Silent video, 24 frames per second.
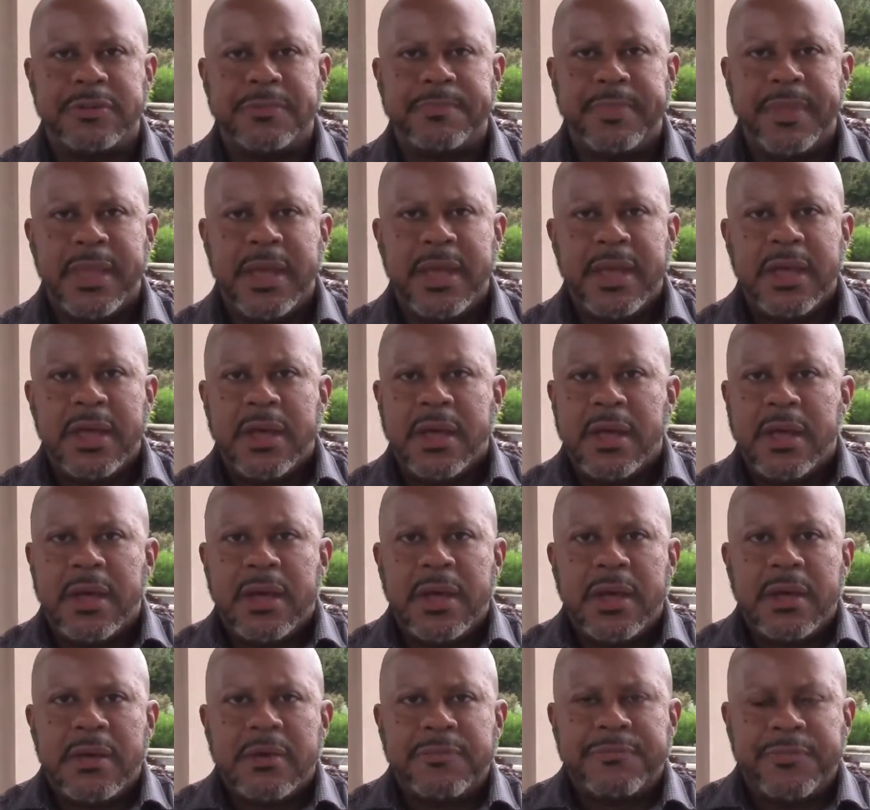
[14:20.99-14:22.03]

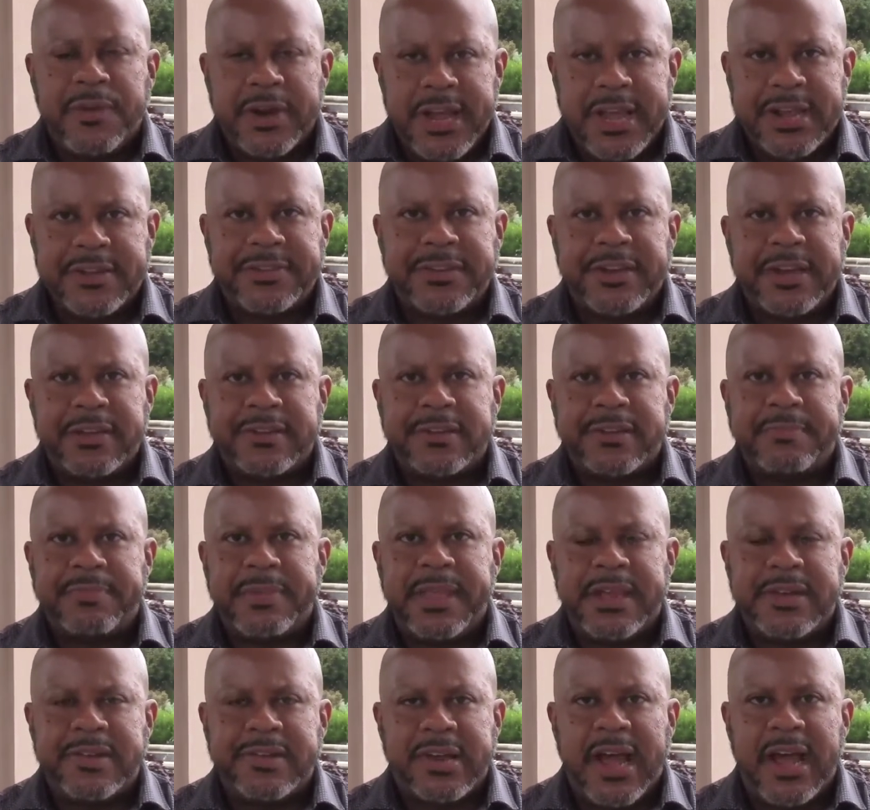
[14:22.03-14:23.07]
For instance,
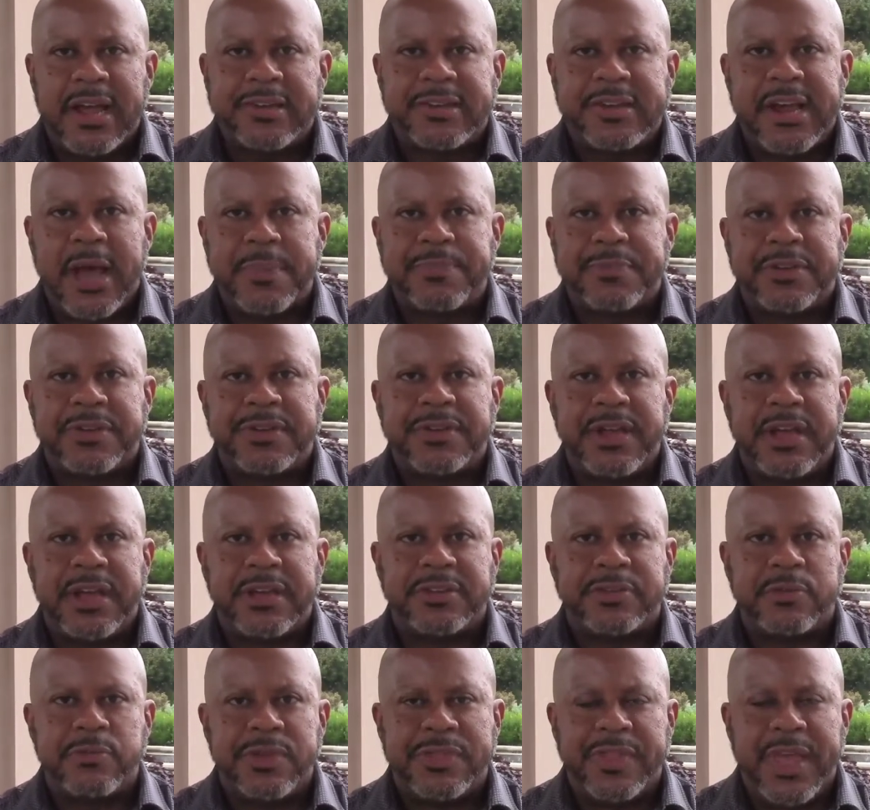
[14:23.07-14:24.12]
in John chapter
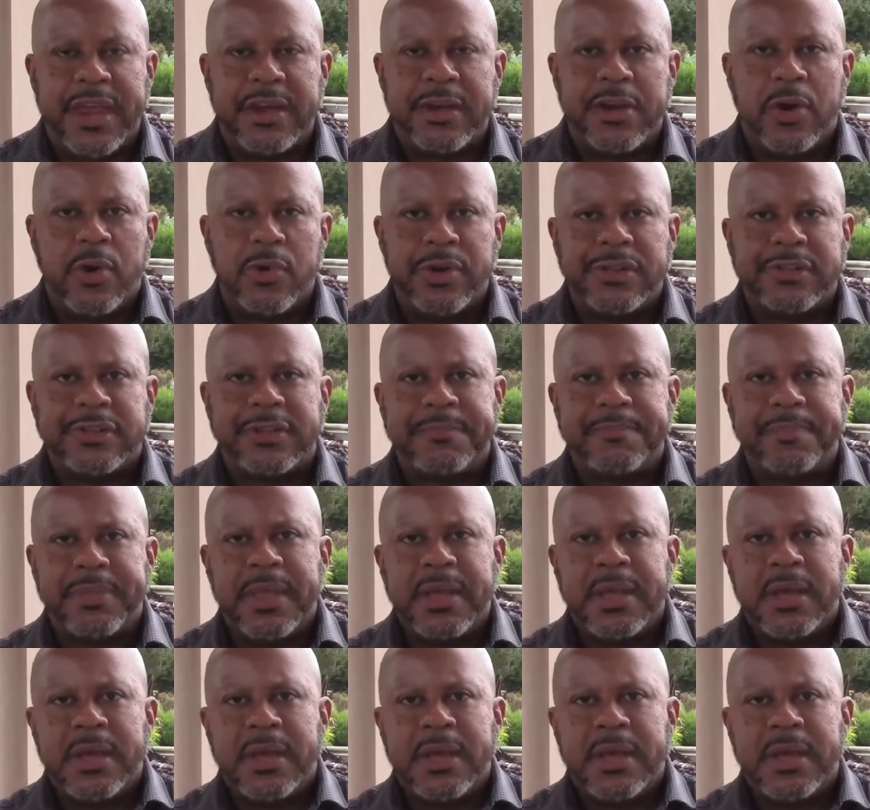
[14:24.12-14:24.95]
6, when they noticed